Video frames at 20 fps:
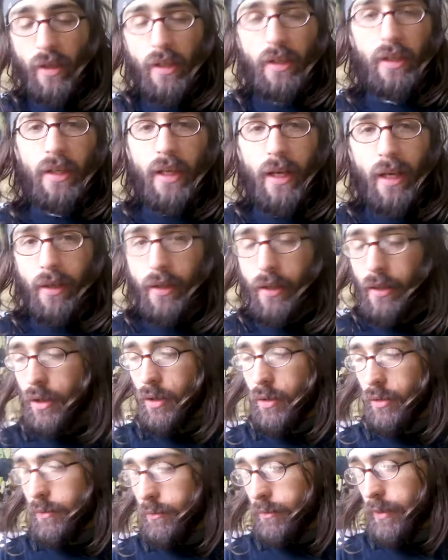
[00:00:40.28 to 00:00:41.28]
Really,
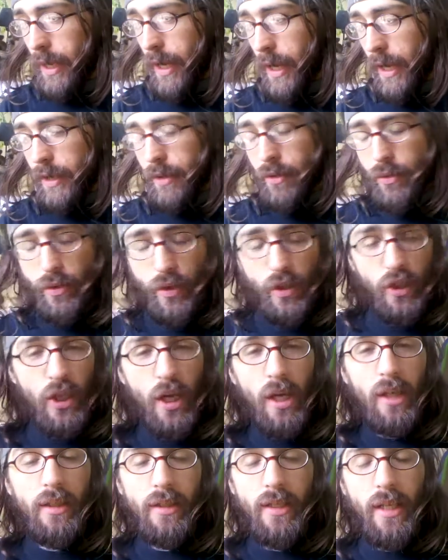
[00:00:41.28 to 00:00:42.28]
I use
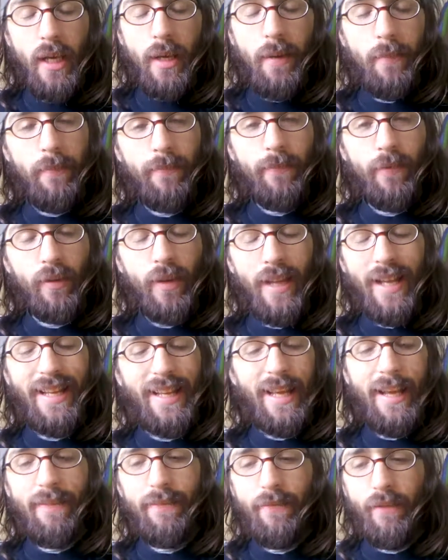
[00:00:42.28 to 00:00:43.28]
duct tape for
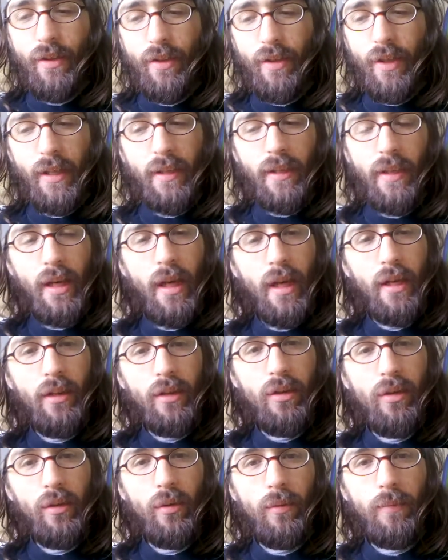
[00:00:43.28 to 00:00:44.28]
like everything that I
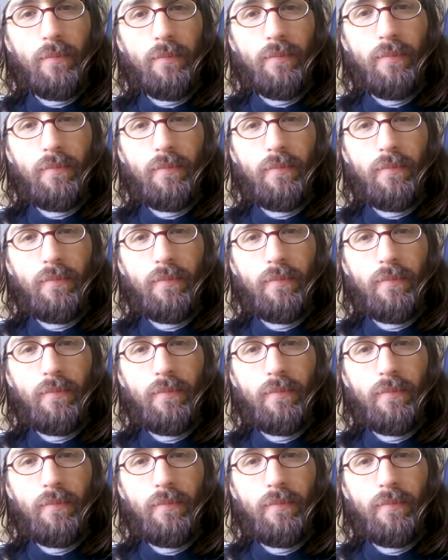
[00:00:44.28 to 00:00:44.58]
do.